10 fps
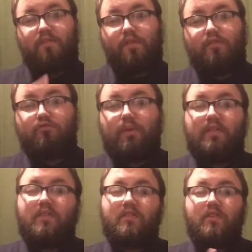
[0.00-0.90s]
The first
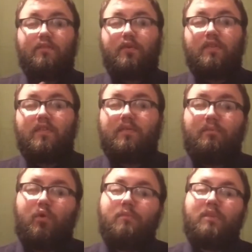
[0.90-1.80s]
reason is your voice is
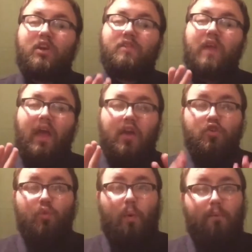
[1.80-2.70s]
important because
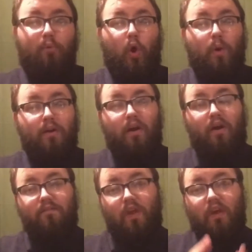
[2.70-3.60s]
you are part
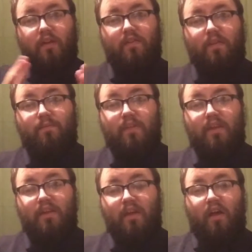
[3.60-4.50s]
of
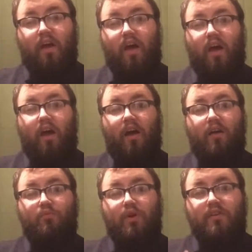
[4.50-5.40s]
something
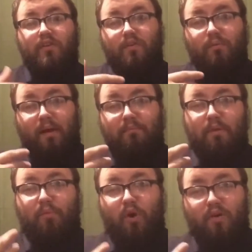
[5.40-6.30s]
where you might
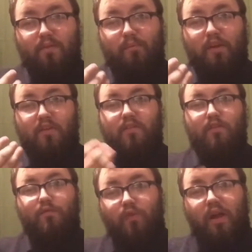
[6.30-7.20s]
be a part of it because of
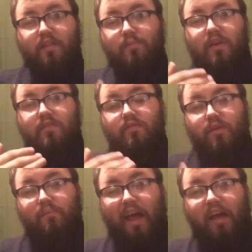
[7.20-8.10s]
your friends, because of
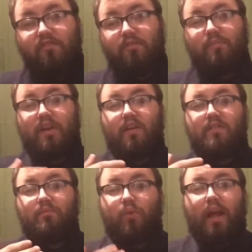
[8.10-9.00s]
your passion,
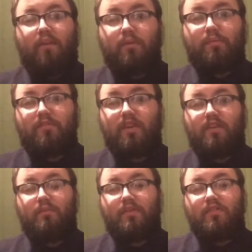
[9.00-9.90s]
because of whatever
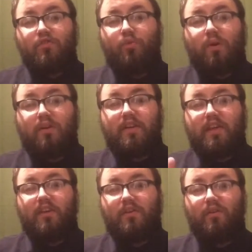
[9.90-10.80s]
particular reason you are
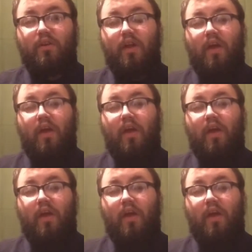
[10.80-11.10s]
here